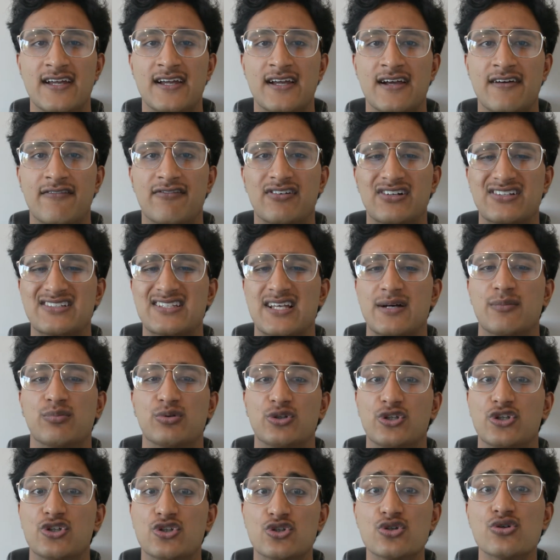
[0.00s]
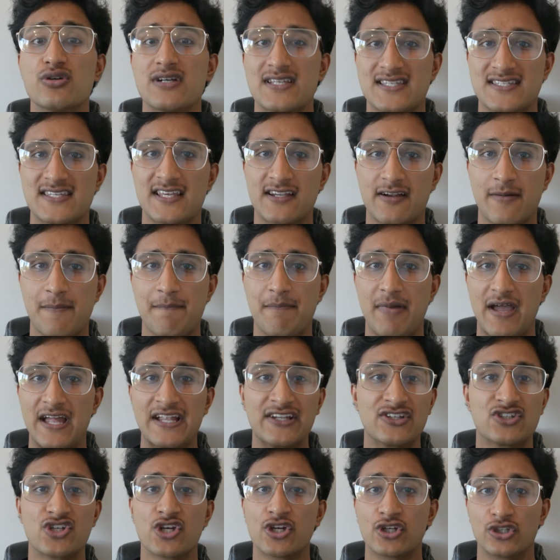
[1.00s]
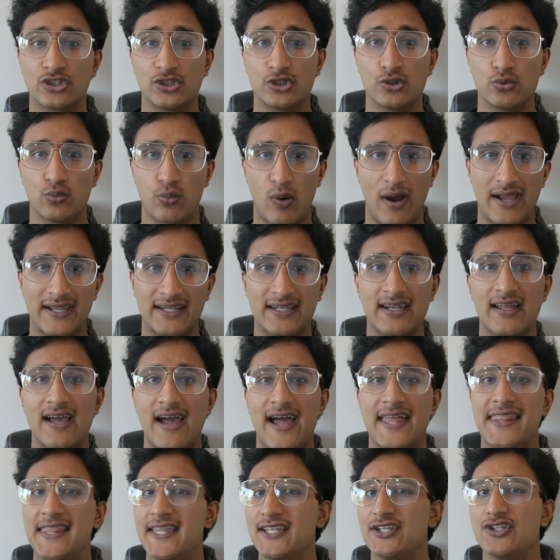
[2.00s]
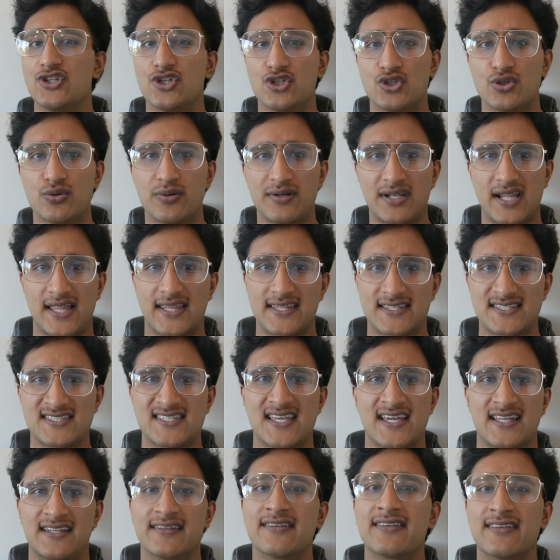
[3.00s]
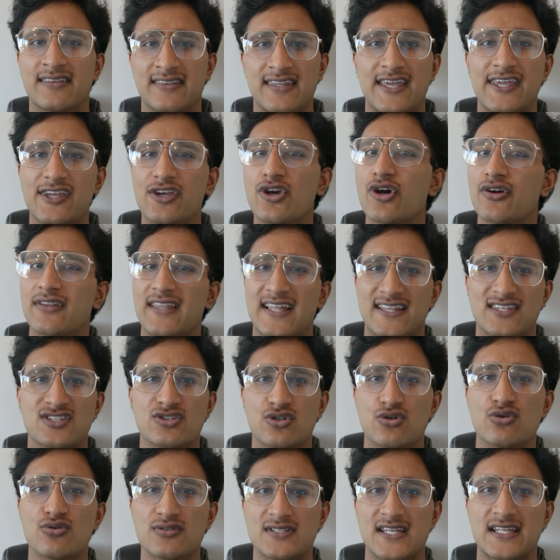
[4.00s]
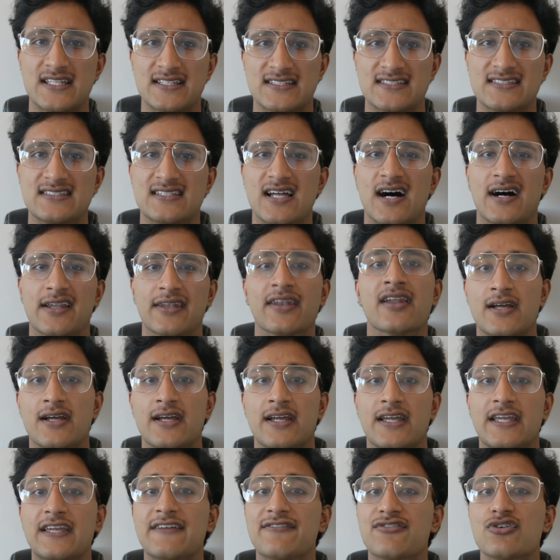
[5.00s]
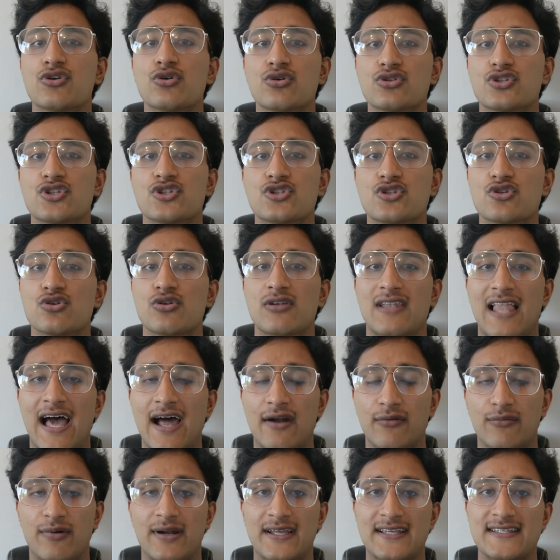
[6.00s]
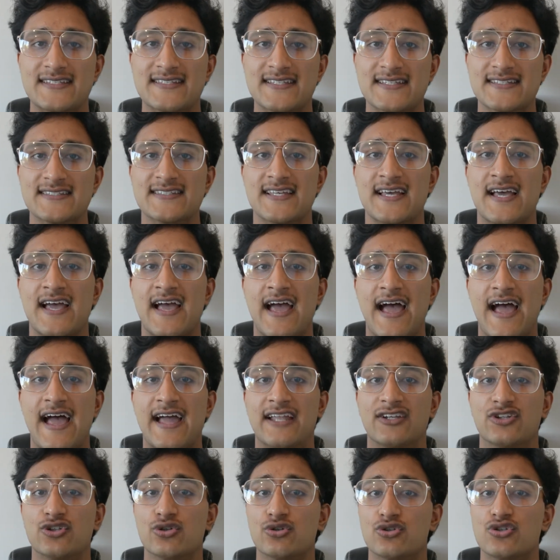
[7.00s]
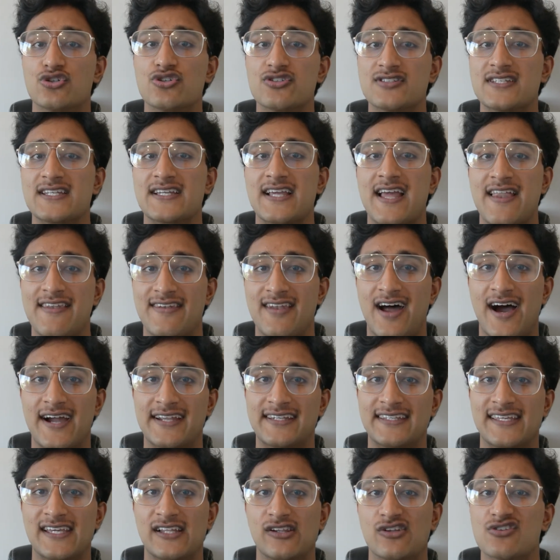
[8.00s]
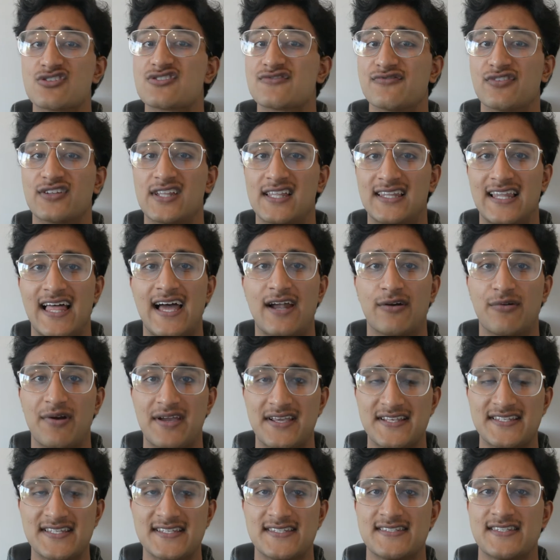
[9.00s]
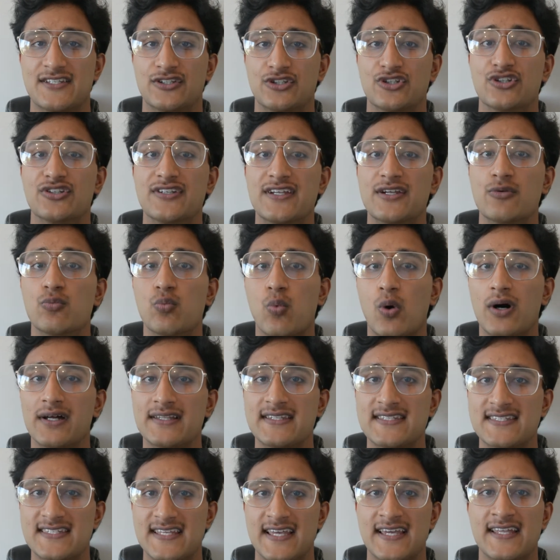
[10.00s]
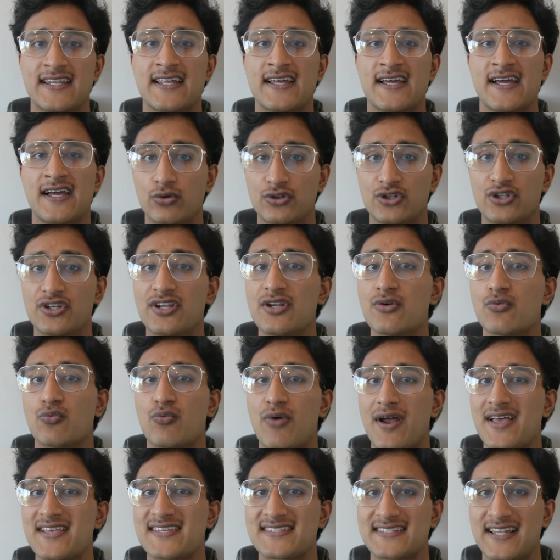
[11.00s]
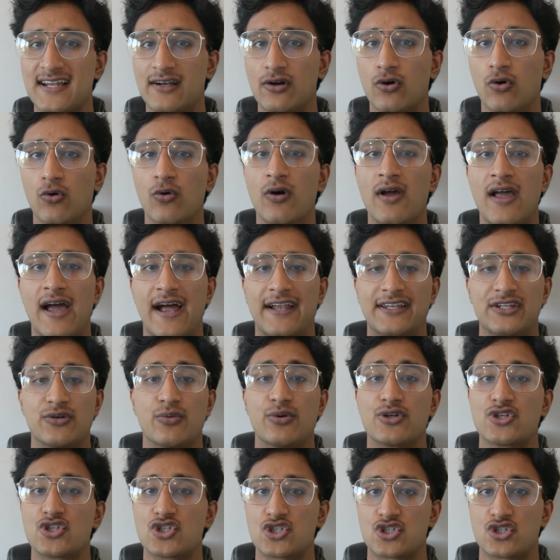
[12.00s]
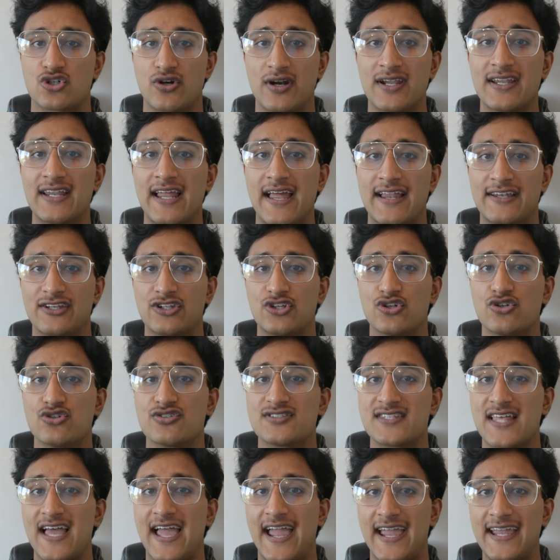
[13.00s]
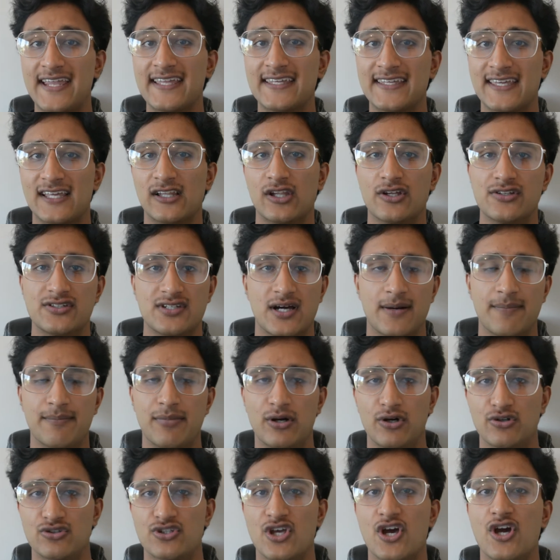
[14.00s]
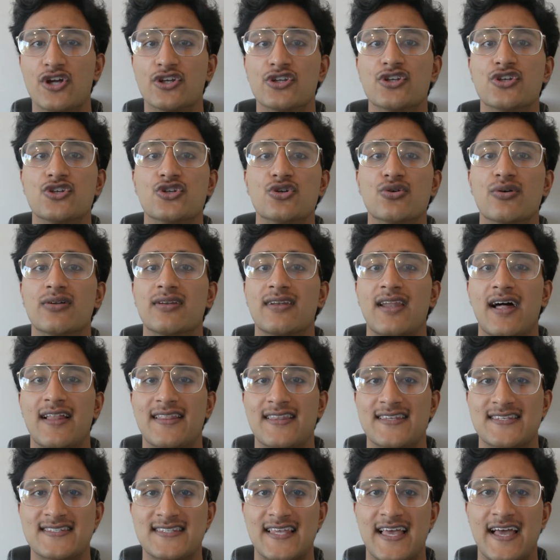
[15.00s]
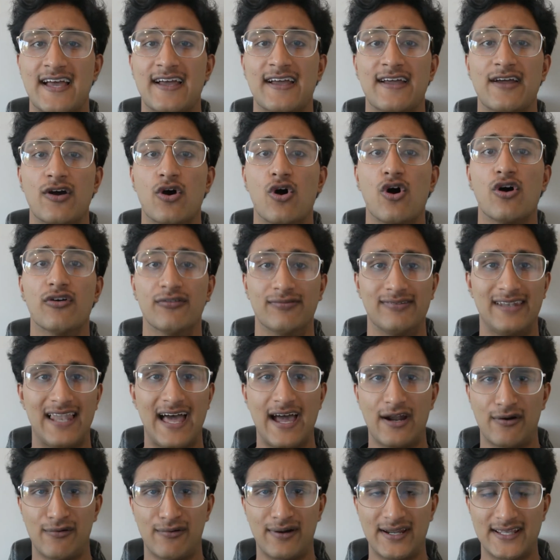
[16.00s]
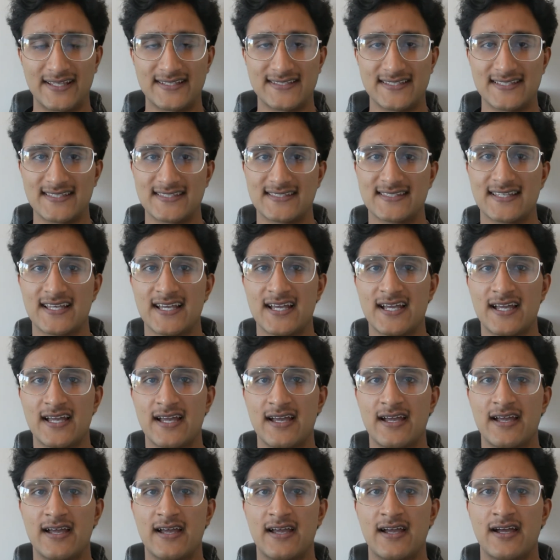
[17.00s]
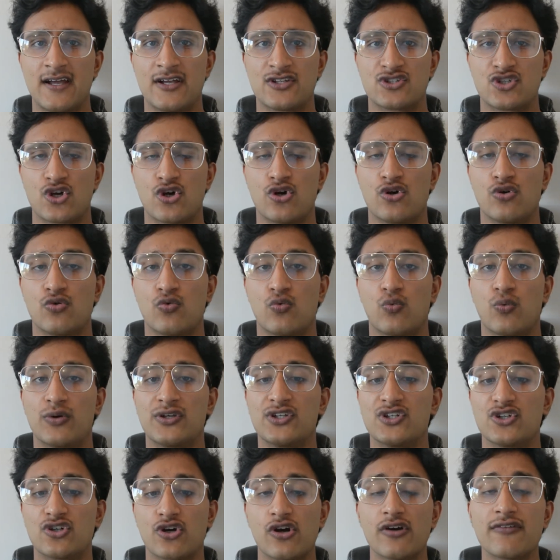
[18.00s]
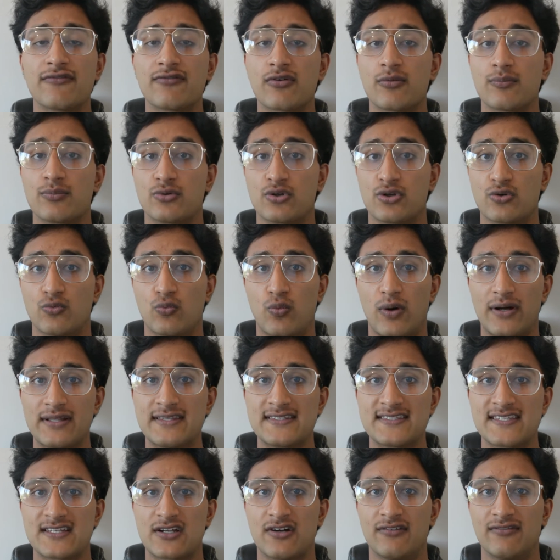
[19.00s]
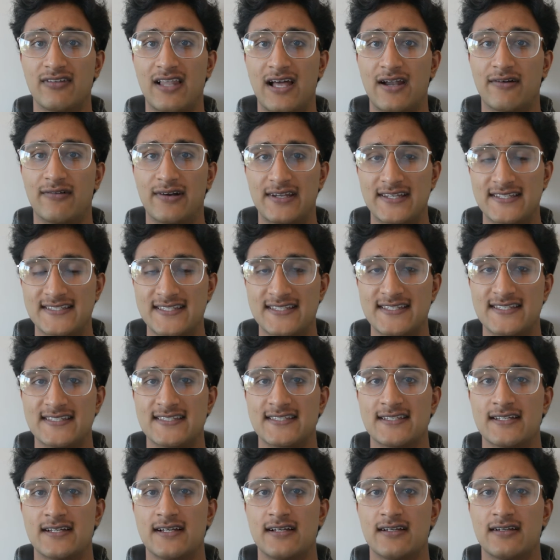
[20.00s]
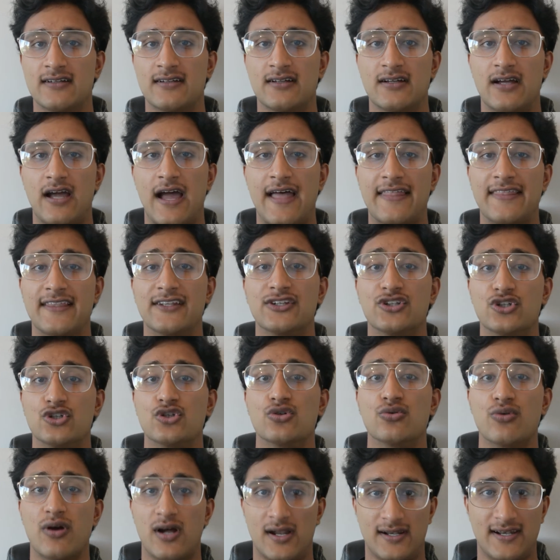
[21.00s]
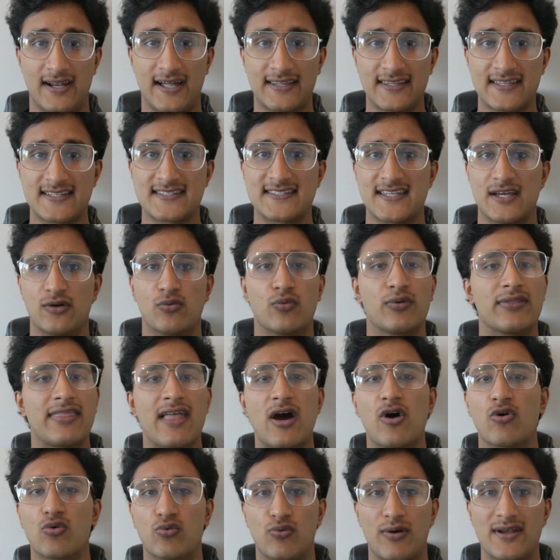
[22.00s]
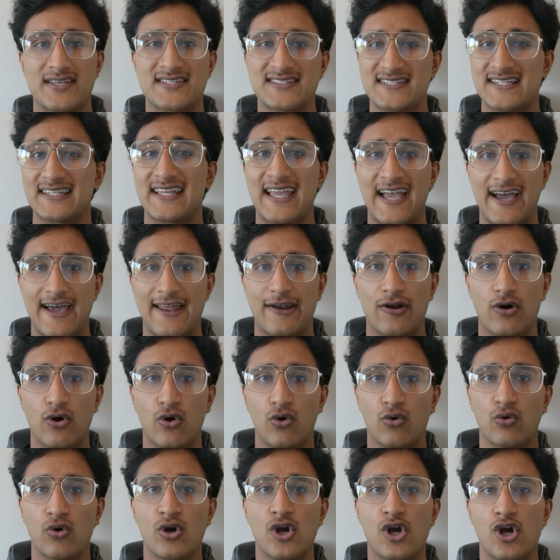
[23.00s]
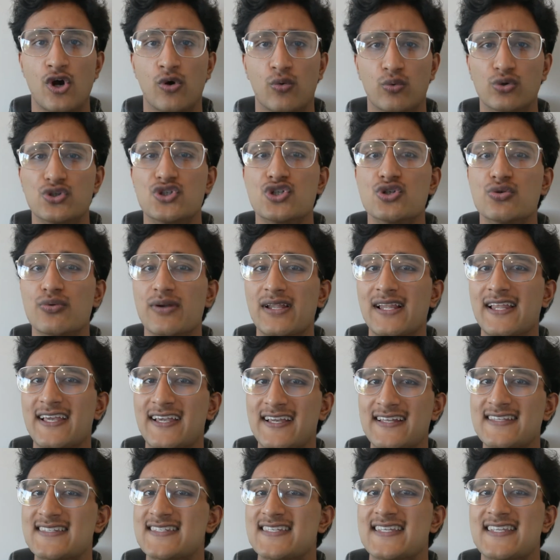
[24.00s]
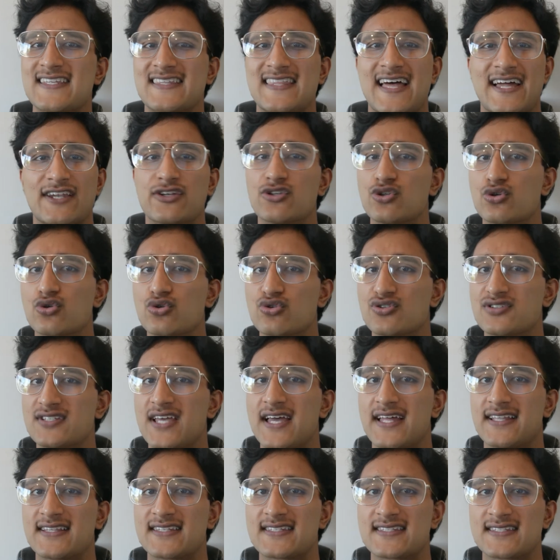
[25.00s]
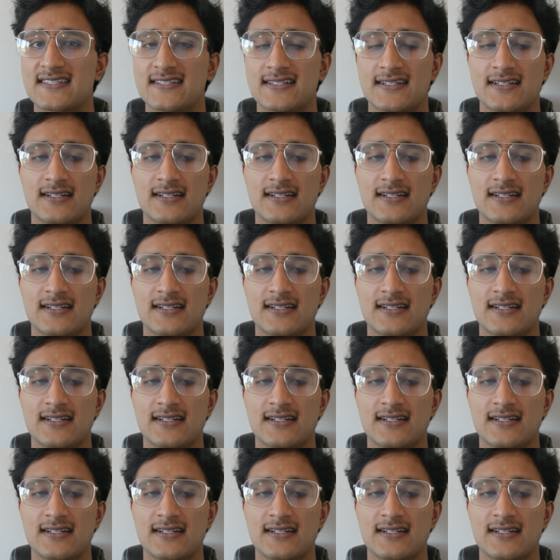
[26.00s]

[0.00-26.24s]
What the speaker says: For example, you do a set of bench, you wait, and then you do another set. There you go, that's 2 sets done. If you were to do lat raises and you're using 9 kilos for the lat raises, you did 1 set, you didn't rest at all, and you went straight and used the 8 kilo dumbbells to do another set of lat raises. So when you go from doing 1 set of lat raises and then you do another set without resting at all, would you really consider that 2 sets?